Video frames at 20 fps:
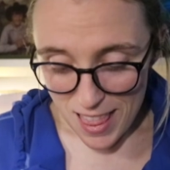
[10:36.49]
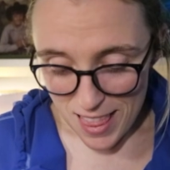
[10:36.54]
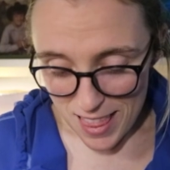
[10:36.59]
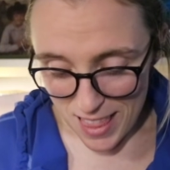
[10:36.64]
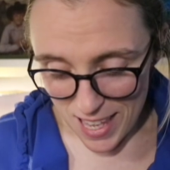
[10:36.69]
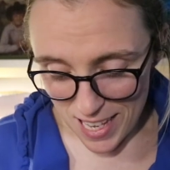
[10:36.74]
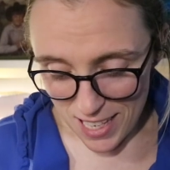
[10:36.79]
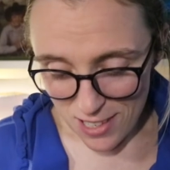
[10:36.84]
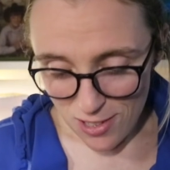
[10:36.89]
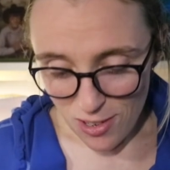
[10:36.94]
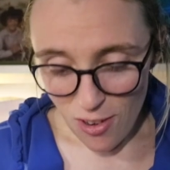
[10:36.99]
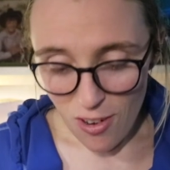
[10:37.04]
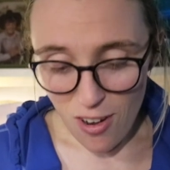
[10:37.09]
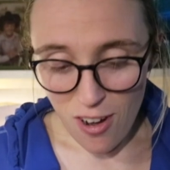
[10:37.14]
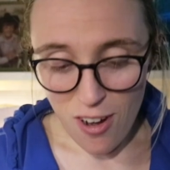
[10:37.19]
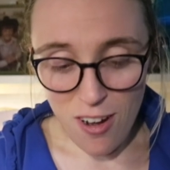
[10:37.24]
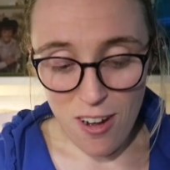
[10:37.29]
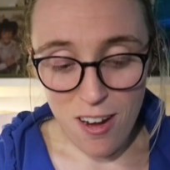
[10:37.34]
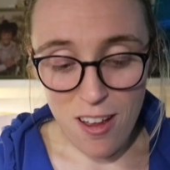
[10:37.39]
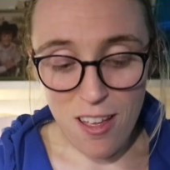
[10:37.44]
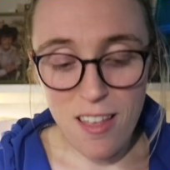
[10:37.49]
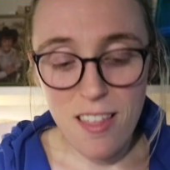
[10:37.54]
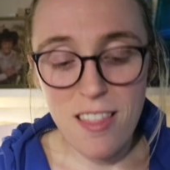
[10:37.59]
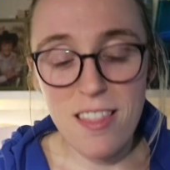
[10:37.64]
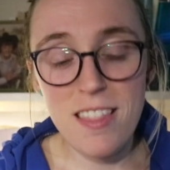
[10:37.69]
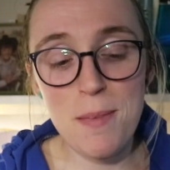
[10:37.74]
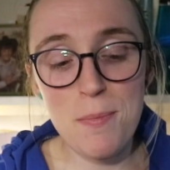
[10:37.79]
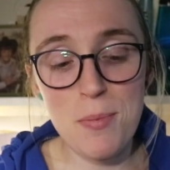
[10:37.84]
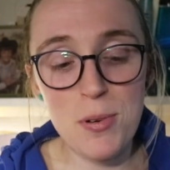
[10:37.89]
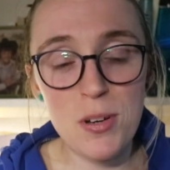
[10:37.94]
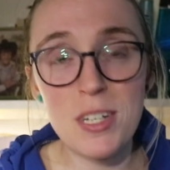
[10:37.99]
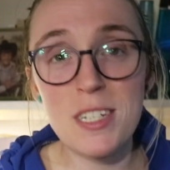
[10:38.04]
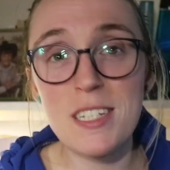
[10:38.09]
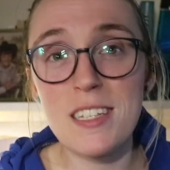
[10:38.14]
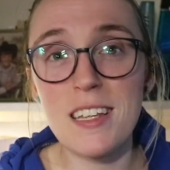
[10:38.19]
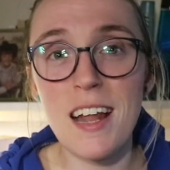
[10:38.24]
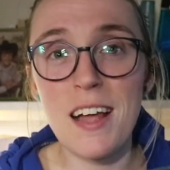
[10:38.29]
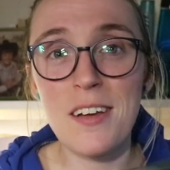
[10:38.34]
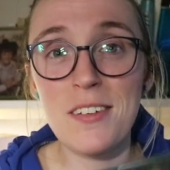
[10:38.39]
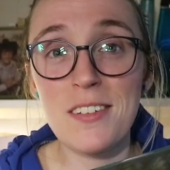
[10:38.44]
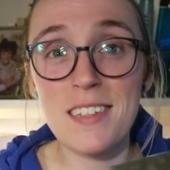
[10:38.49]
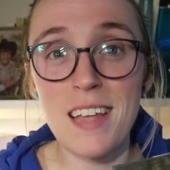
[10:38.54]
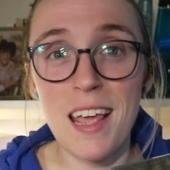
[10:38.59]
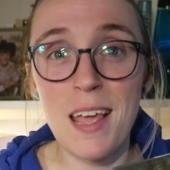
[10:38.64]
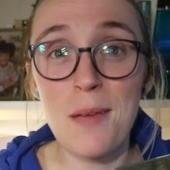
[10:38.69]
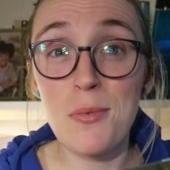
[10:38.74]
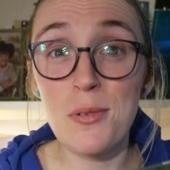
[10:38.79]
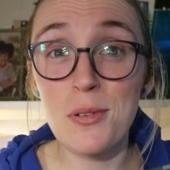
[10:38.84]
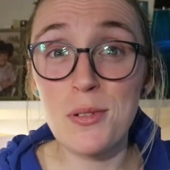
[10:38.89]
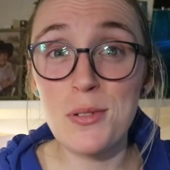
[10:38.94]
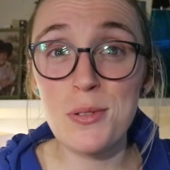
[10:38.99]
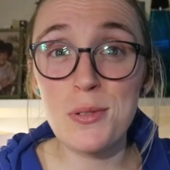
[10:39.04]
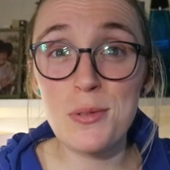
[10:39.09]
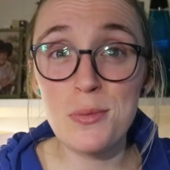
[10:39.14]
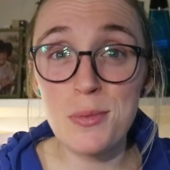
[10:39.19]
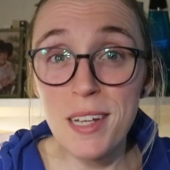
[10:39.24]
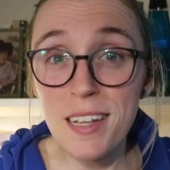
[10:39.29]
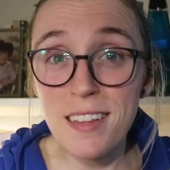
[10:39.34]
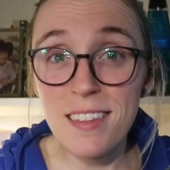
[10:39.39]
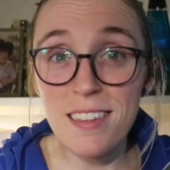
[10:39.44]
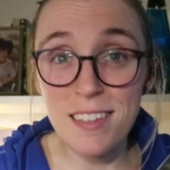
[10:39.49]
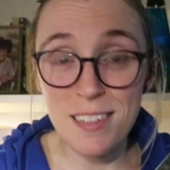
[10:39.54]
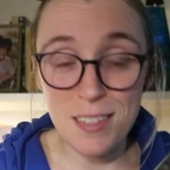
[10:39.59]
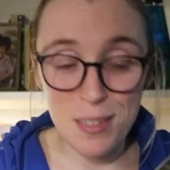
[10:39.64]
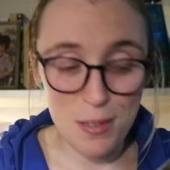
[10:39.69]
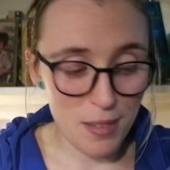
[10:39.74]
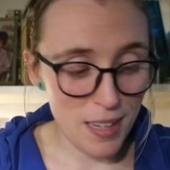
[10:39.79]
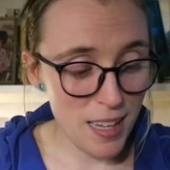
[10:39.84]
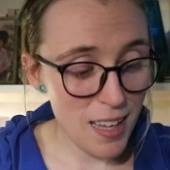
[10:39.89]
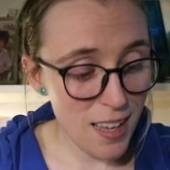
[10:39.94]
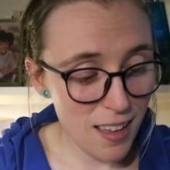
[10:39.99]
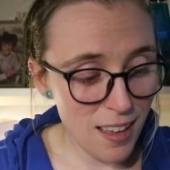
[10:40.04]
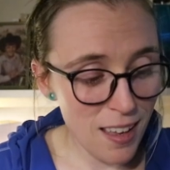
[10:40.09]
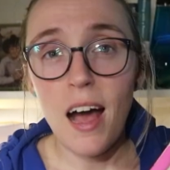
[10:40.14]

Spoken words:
These are the books that I was able to read this week.